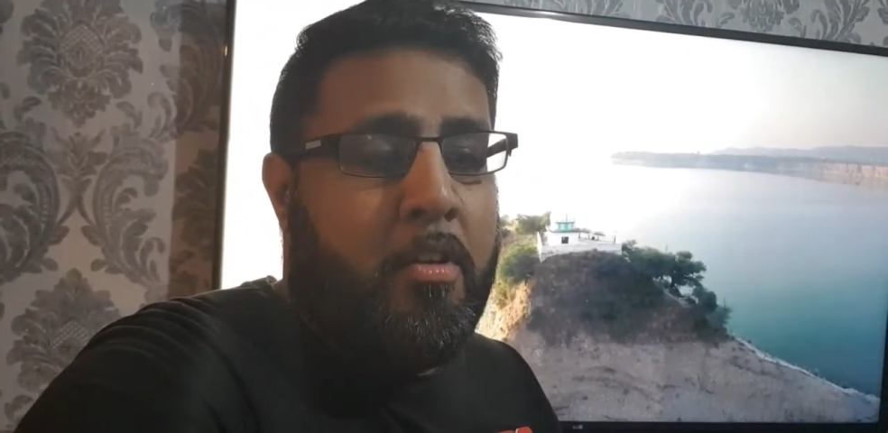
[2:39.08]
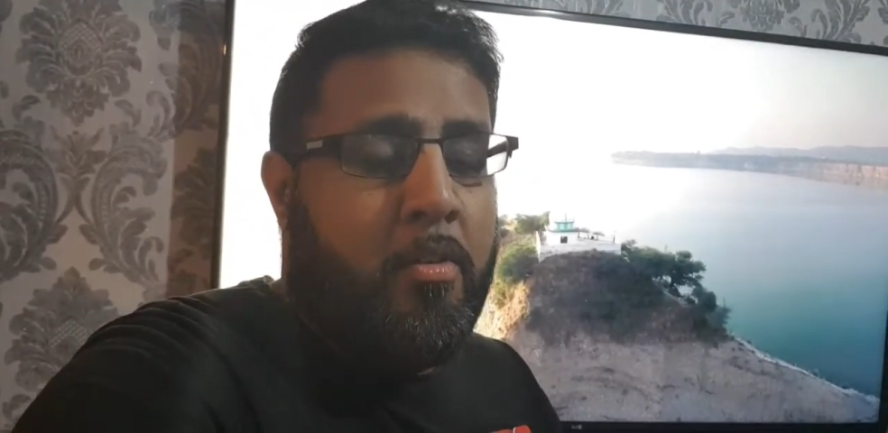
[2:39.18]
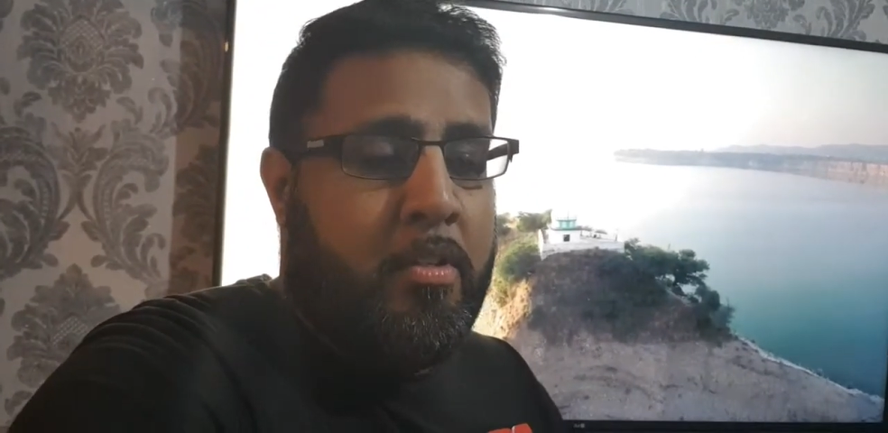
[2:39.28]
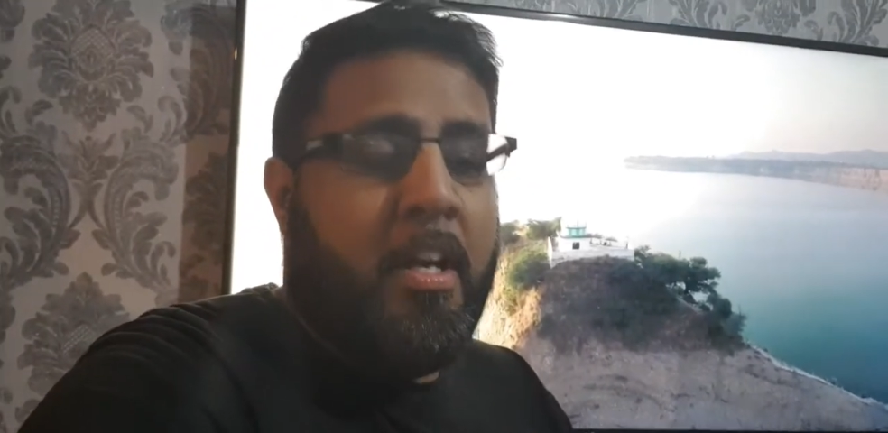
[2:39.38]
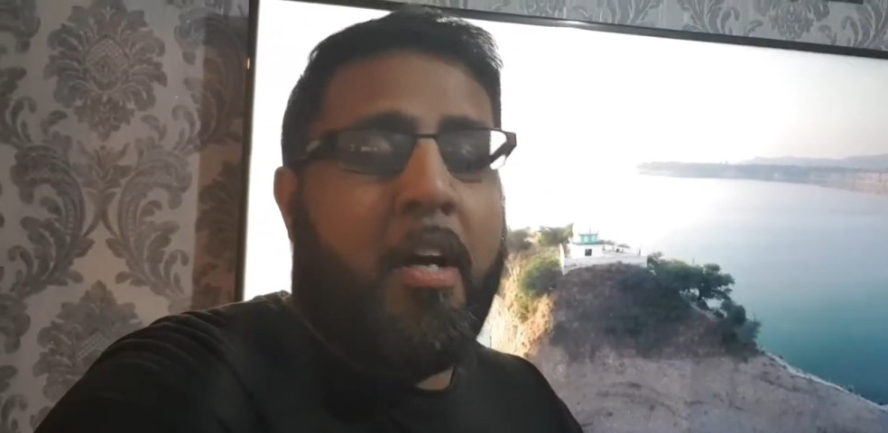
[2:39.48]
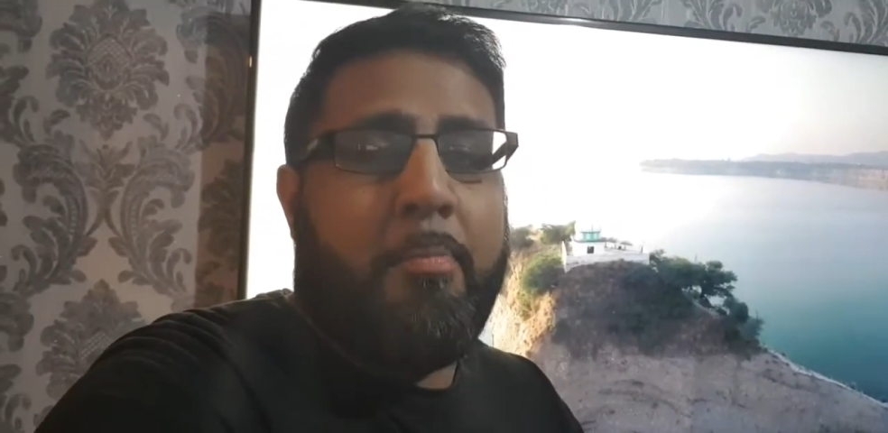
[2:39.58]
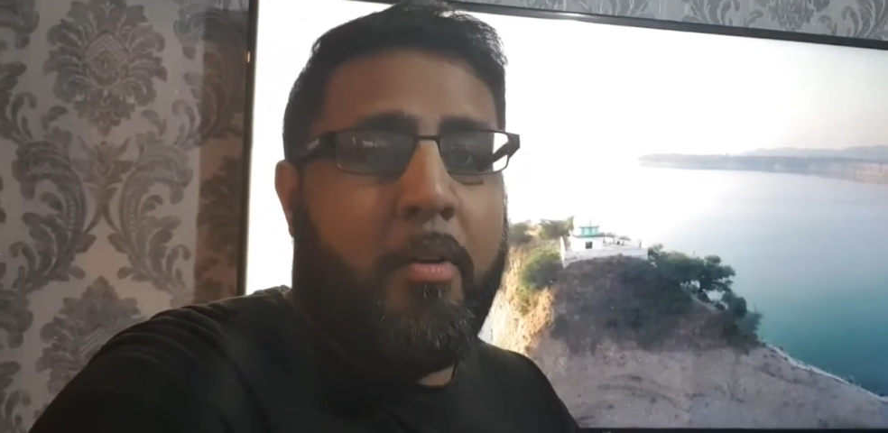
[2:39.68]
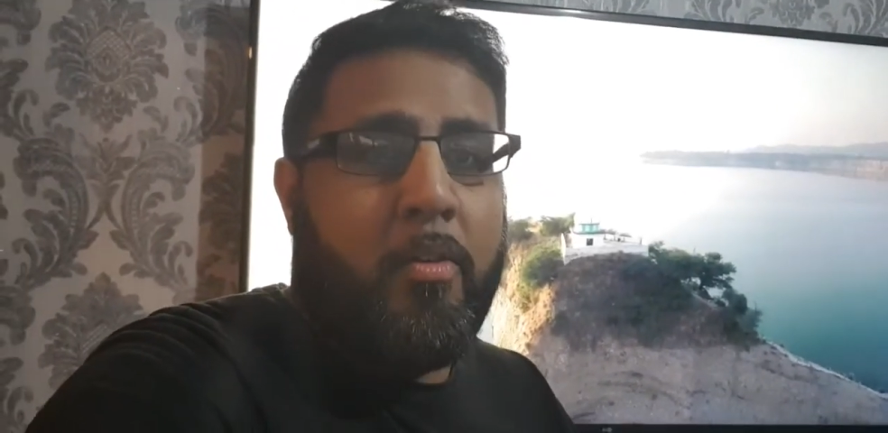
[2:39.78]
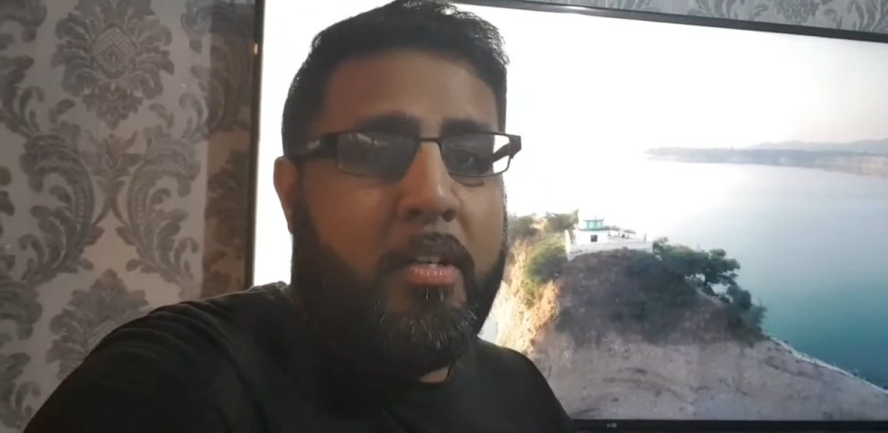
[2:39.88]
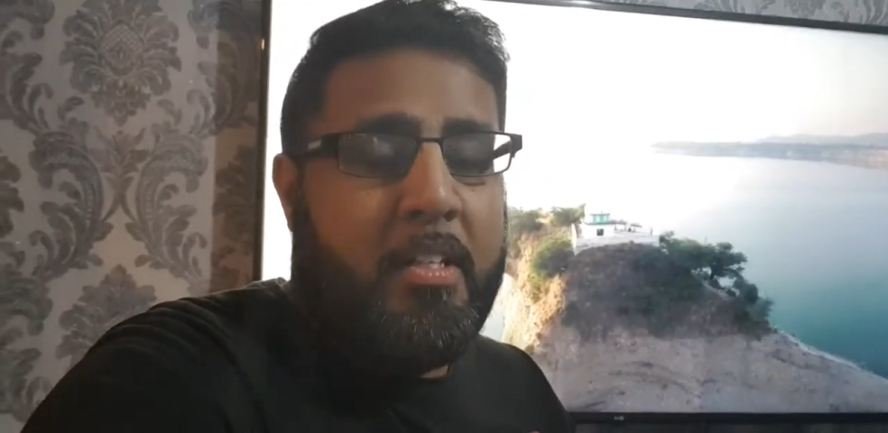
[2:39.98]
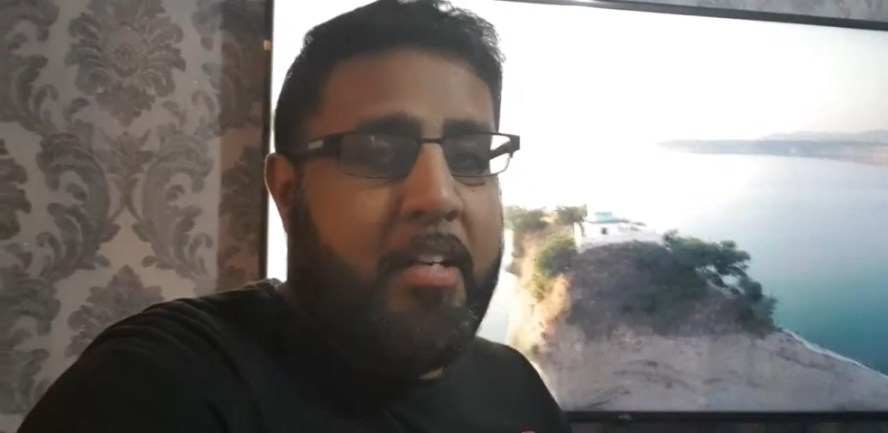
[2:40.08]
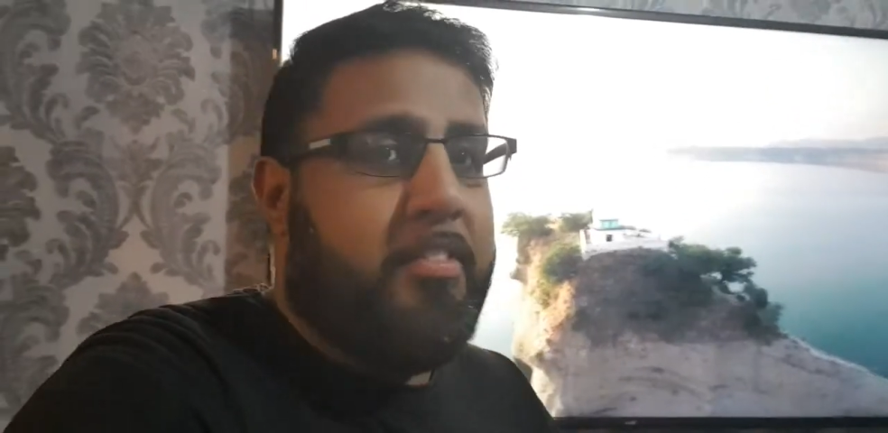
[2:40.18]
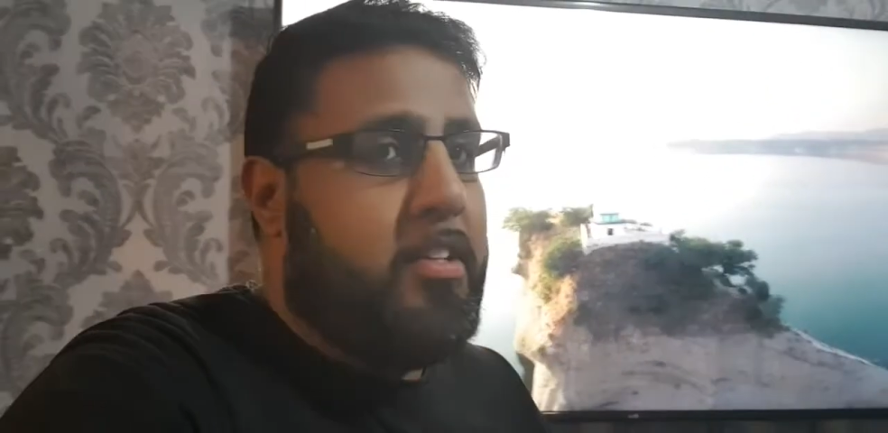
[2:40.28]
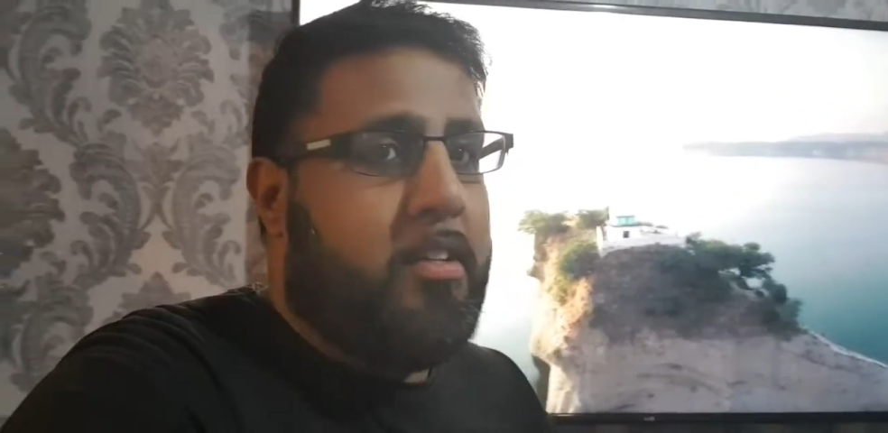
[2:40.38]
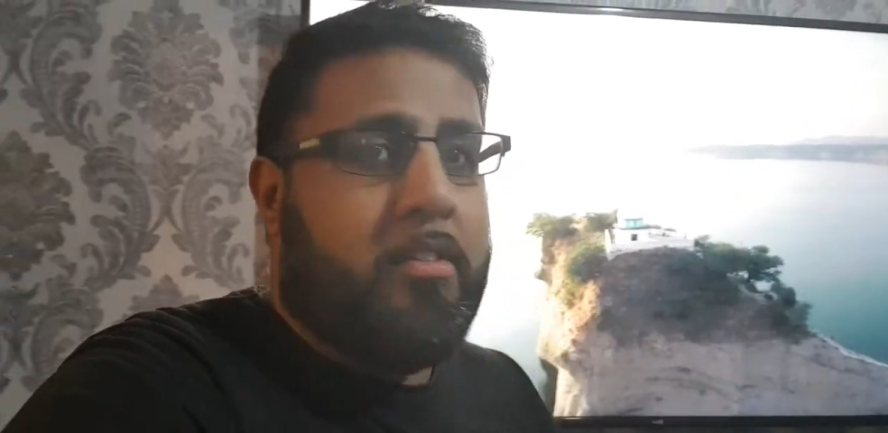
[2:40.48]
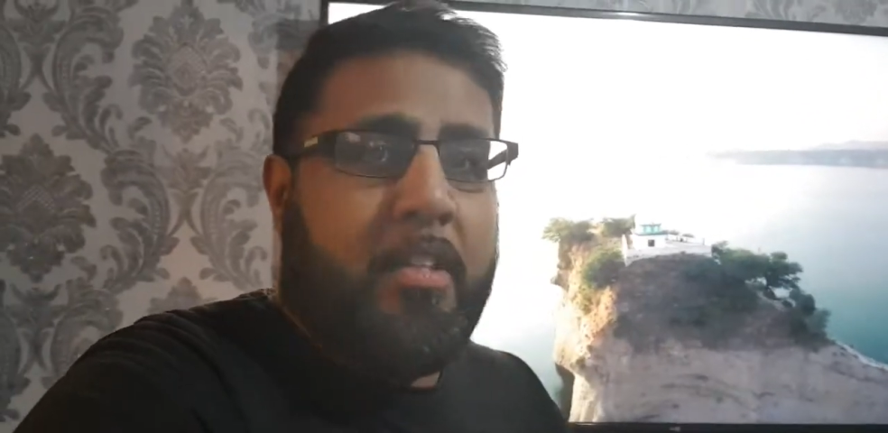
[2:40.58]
they uploaded that video,